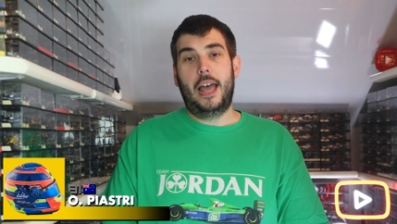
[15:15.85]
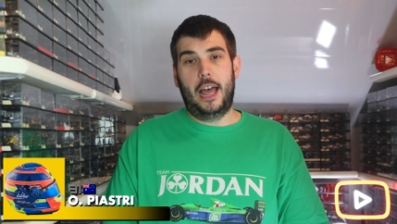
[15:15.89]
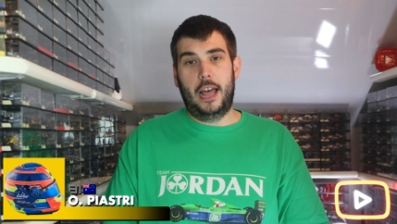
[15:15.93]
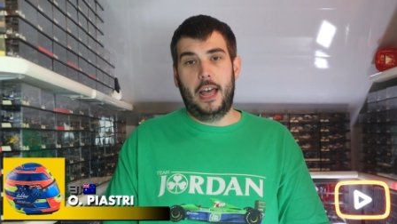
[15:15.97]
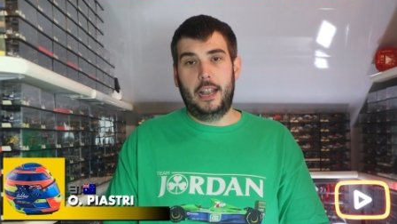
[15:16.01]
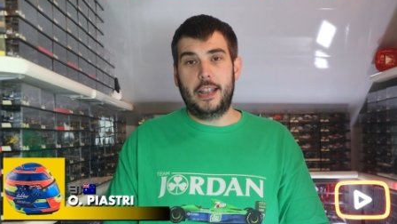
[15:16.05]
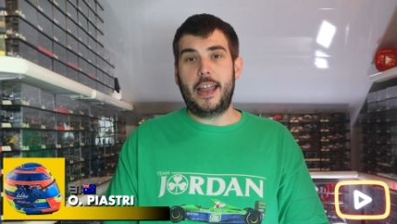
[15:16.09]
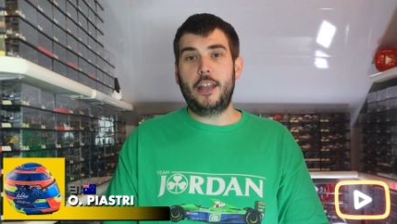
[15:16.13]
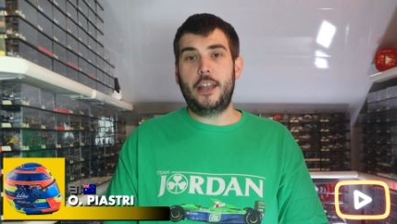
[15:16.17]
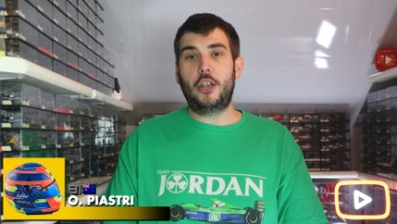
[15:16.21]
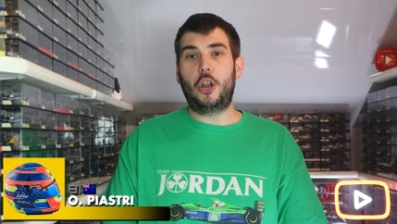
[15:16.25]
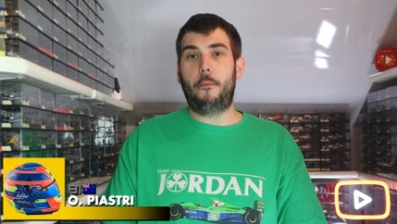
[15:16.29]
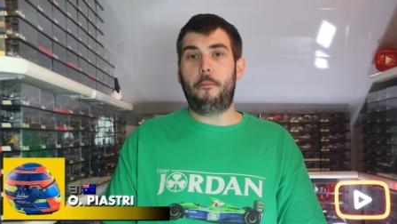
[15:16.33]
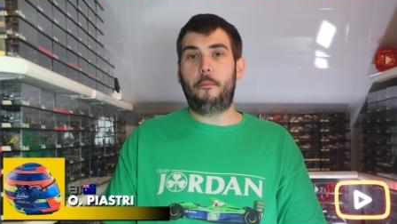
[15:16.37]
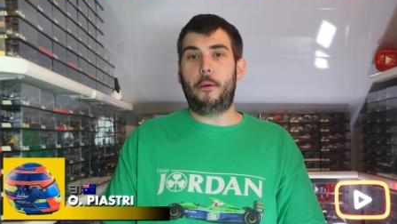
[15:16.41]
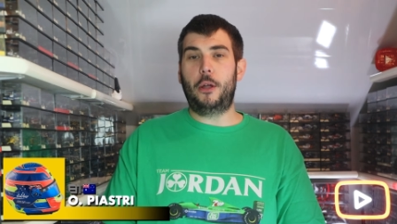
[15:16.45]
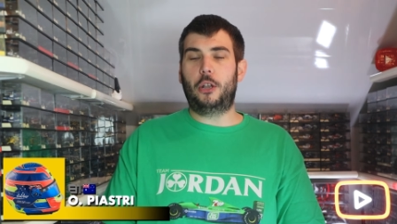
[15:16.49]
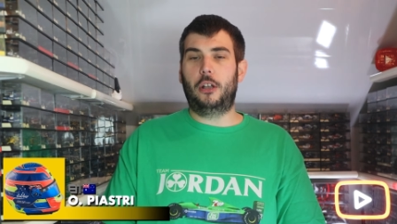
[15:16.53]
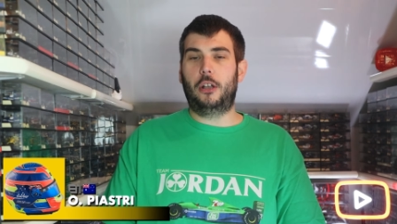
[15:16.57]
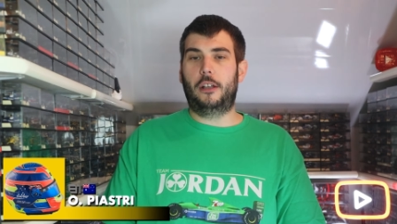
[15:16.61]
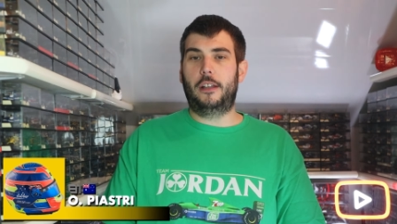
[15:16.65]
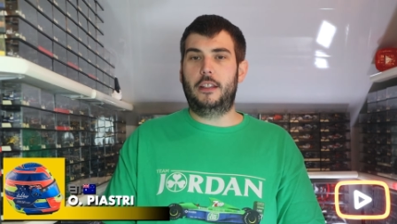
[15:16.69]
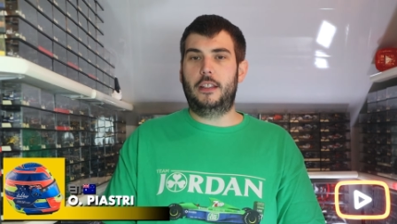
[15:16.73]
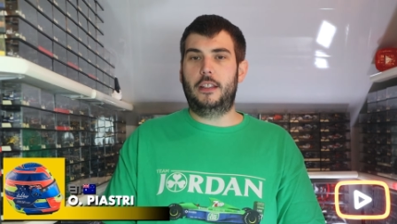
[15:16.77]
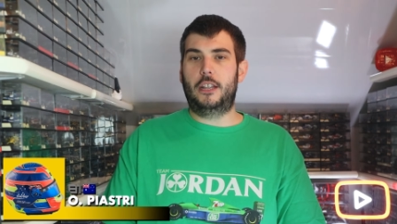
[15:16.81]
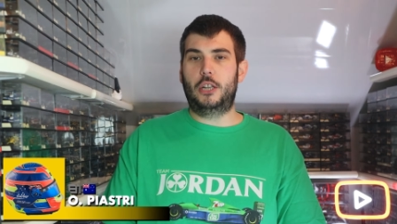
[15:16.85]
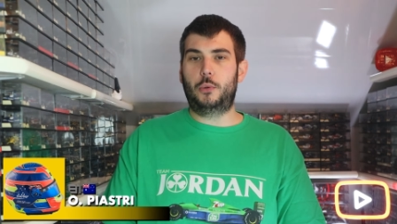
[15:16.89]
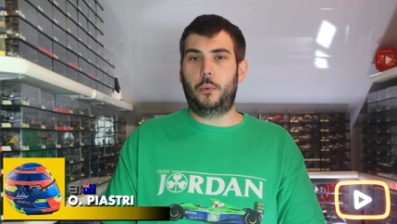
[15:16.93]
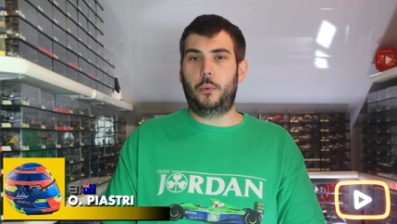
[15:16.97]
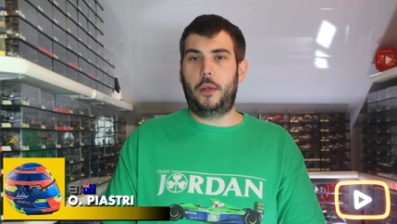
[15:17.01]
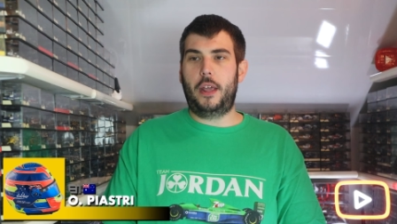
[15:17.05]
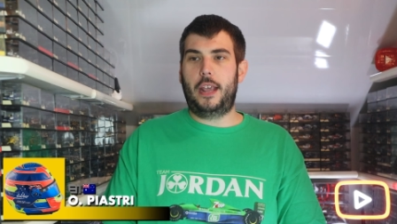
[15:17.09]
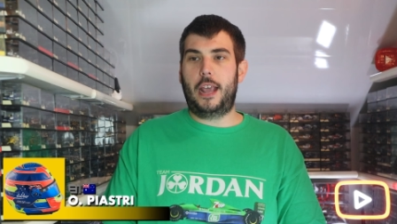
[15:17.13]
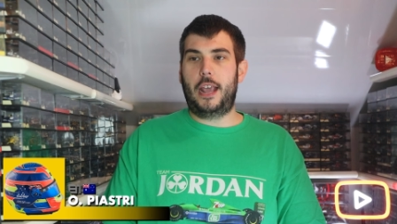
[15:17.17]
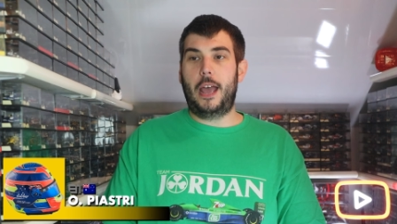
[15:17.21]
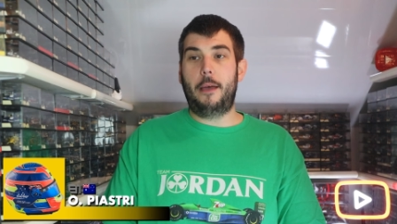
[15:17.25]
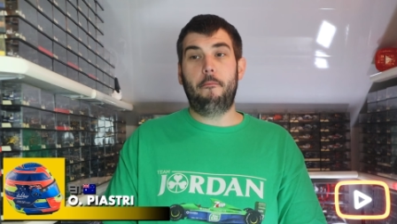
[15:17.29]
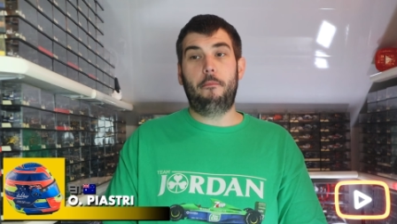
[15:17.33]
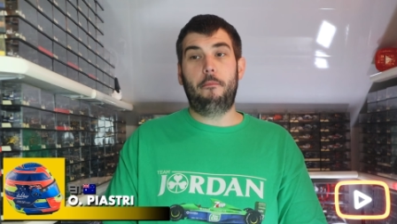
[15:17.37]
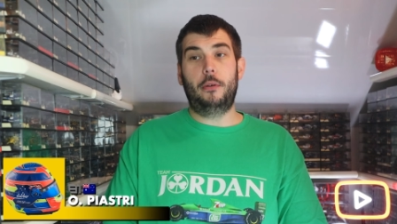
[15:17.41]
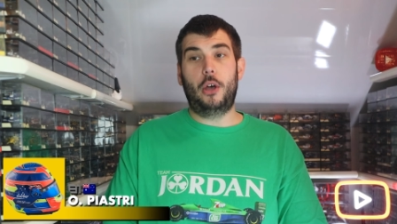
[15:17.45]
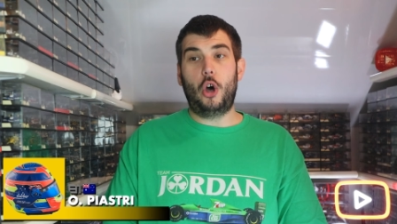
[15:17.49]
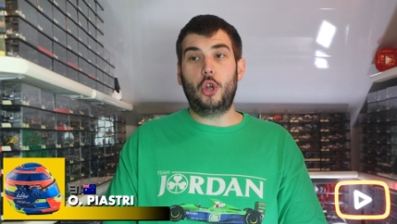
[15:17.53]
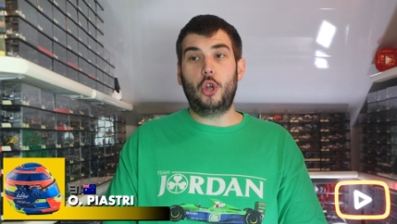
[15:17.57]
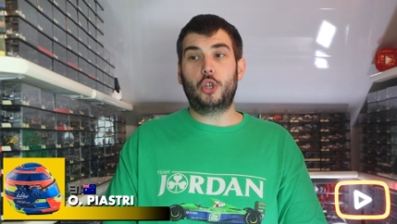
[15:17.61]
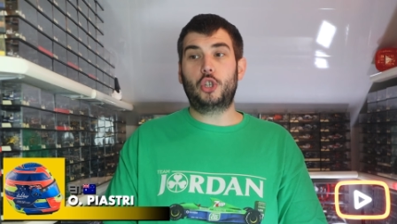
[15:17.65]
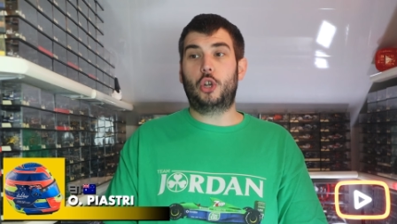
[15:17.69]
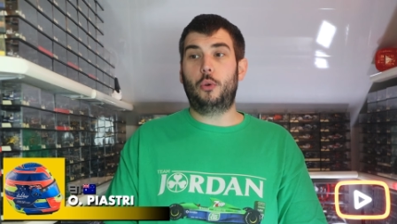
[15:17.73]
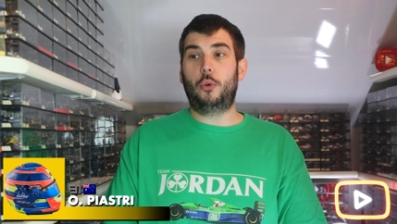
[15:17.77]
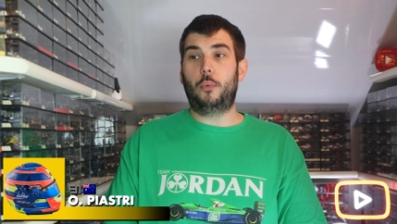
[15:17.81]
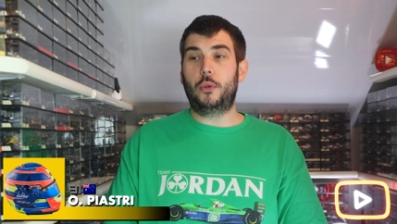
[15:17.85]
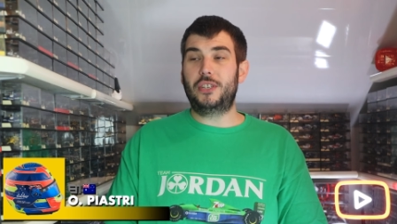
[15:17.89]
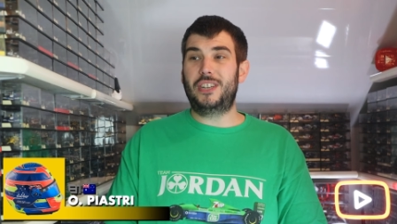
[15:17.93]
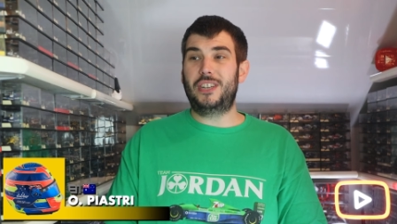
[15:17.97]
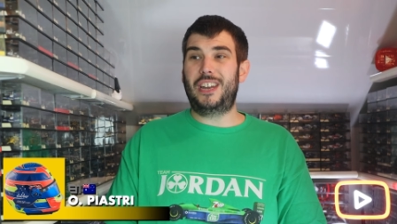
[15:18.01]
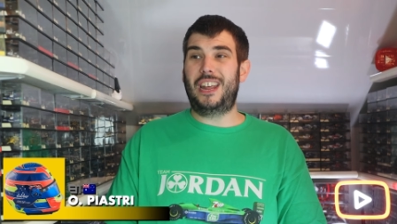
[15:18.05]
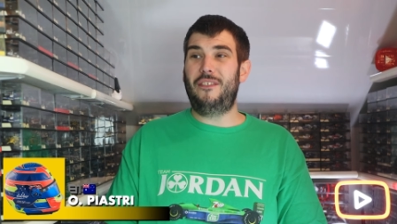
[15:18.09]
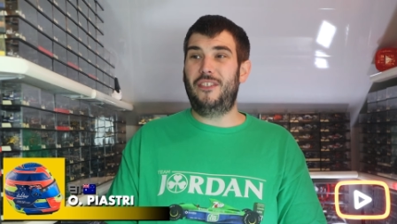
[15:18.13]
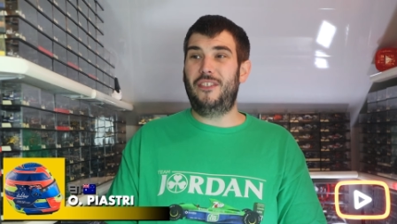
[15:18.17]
Lando bottled it this weekend, but Oscar wasn't